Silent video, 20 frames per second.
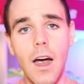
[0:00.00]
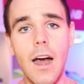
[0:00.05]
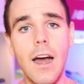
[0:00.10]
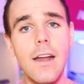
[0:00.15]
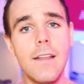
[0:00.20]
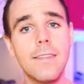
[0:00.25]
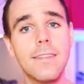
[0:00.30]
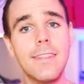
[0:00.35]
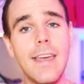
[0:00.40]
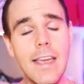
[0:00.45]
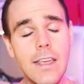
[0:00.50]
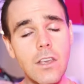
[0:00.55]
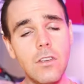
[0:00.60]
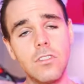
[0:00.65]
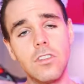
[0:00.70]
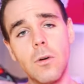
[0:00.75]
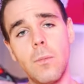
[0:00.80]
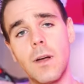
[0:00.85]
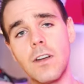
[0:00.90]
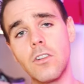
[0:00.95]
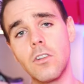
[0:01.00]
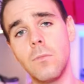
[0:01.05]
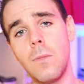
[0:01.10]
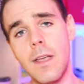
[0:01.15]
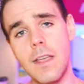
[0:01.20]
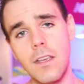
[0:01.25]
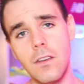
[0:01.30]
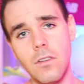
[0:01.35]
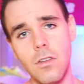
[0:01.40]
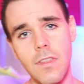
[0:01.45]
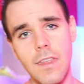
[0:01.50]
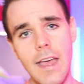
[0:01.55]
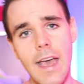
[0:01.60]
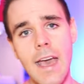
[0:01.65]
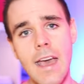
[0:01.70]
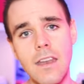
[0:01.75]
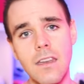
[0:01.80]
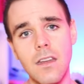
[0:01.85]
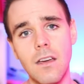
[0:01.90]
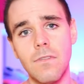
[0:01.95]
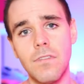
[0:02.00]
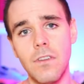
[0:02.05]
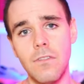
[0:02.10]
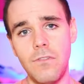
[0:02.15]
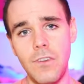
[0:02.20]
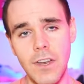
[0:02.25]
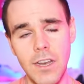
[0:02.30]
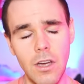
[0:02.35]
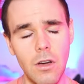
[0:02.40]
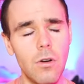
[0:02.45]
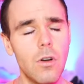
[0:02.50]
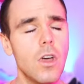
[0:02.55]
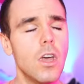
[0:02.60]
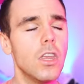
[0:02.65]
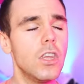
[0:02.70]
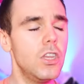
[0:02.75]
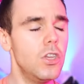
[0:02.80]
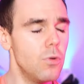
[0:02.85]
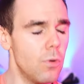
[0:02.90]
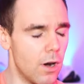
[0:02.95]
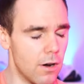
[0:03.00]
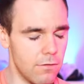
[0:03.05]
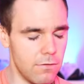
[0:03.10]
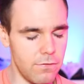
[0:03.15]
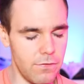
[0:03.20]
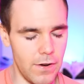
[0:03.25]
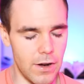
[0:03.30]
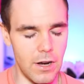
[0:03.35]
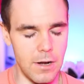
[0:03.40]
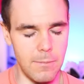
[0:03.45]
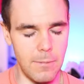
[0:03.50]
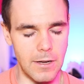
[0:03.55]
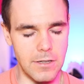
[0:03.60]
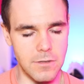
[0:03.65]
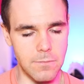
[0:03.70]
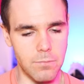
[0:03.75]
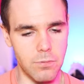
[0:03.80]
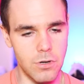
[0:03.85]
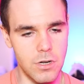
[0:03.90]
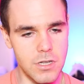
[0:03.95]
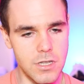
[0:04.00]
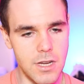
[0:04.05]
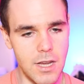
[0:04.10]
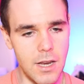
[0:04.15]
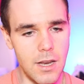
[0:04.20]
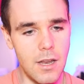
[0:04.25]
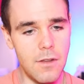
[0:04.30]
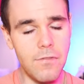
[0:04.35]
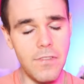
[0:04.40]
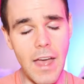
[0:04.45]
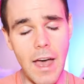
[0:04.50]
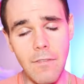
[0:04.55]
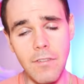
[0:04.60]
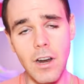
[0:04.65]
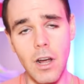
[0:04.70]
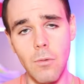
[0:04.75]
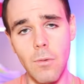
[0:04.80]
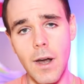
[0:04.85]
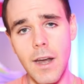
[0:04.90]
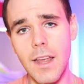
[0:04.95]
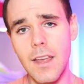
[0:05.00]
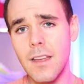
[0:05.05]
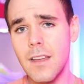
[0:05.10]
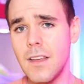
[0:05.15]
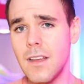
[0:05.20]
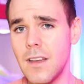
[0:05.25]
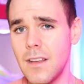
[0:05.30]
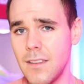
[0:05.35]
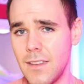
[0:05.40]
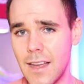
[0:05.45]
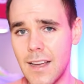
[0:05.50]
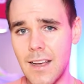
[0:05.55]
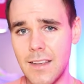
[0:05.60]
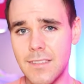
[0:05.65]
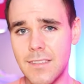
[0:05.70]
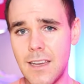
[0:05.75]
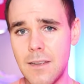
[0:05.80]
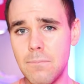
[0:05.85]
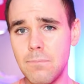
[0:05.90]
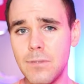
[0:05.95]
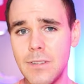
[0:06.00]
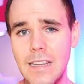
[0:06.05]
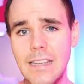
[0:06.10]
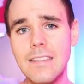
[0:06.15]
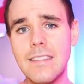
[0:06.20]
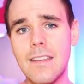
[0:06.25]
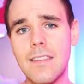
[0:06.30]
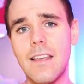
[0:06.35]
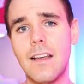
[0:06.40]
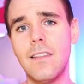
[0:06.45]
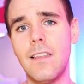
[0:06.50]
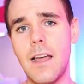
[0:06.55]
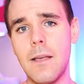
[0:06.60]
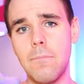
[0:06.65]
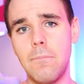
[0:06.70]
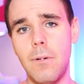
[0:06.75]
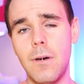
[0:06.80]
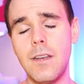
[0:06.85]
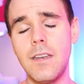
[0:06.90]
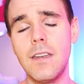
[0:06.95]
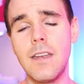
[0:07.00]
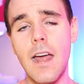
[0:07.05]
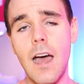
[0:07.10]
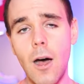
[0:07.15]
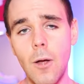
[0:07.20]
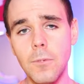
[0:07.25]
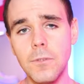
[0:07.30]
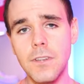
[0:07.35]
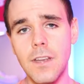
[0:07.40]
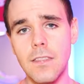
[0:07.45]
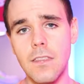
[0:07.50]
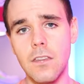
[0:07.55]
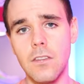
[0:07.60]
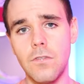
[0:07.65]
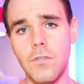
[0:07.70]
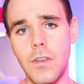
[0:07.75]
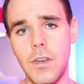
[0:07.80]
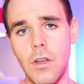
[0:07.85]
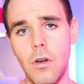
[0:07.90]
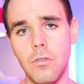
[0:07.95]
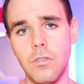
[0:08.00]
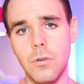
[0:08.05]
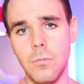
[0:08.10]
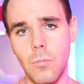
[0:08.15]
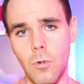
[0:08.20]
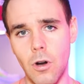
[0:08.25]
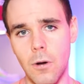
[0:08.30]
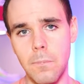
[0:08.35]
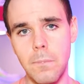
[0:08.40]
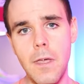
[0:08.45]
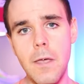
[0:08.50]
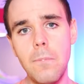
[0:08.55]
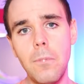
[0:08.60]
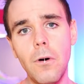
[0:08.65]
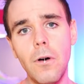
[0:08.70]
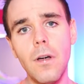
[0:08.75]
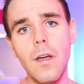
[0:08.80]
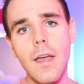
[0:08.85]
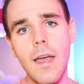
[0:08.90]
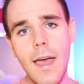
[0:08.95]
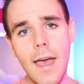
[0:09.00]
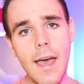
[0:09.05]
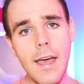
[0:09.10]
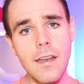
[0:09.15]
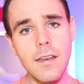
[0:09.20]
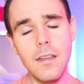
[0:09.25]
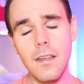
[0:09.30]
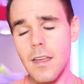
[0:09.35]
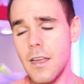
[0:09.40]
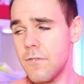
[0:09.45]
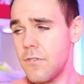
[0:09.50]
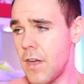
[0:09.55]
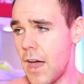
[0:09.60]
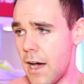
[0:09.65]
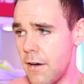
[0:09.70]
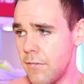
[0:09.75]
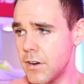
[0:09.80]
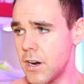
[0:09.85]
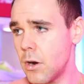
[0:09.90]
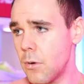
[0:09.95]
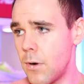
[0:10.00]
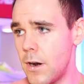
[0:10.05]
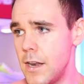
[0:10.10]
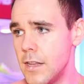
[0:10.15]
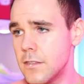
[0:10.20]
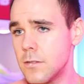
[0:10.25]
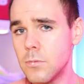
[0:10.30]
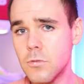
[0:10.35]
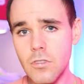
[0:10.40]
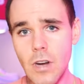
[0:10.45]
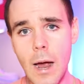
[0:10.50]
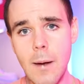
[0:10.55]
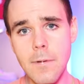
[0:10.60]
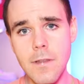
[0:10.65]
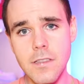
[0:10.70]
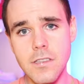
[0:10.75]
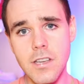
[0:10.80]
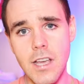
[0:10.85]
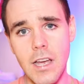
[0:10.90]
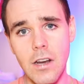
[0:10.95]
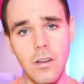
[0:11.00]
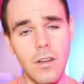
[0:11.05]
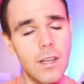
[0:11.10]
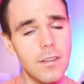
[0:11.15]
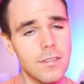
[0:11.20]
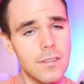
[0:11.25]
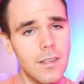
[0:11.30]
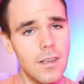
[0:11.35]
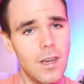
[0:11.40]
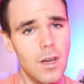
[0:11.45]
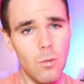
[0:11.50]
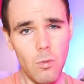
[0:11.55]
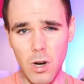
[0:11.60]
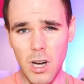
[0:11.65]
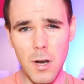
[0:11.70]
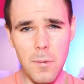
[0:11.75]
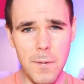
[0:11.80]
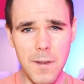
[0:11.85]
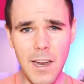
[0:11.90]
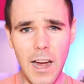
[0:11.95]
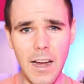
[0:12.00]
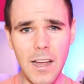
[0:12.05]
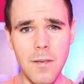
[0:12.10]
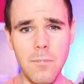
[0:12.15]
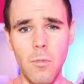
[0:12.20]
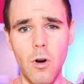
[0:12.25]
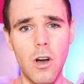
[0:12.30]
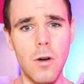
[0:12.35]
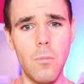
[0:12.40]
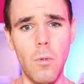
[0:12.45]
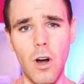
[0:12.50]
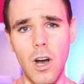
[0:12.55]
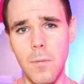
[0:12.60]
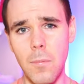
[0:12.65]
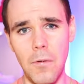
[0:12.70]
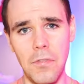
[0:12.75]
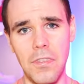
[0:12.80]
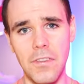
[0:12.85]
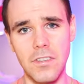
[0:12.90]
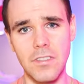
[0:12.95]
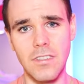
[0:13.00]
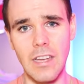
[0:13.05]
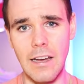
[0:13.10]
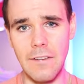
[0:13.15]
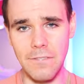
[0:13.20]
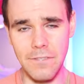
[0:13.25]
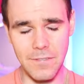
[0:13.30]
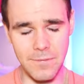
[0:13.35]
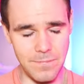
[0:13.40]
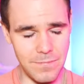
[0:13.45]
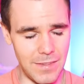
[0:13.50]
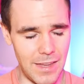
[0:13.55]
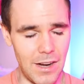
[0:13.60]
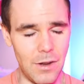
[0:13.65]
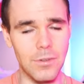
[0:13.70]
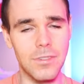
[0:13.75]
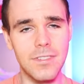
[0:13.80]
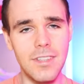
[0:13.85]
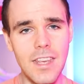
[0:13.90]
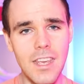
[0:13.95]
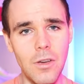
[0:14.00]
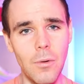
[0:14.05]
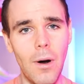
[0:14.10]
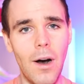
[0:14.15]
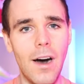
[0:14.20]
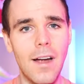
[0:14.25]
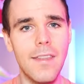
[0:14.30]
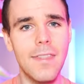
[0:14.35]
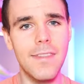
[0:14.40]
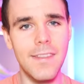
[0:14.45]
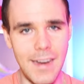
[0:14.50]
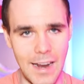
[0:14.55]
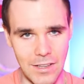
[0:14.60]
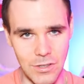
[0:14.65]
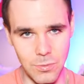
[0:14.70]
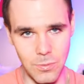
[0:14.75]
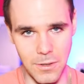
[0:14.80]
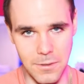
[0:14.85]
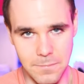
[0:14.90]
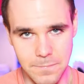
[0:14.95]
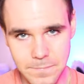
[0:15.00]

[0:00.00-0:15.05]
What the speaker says: All right, thank you so much for making it to the end of the video. You are very much appreciated. If you haven't already, like I said, please hit that like button. It helps get this video to more people. And if you haven't already, subscribe to the channel because we're going to be talking more and more about this stuff. And I'll see you on the next one.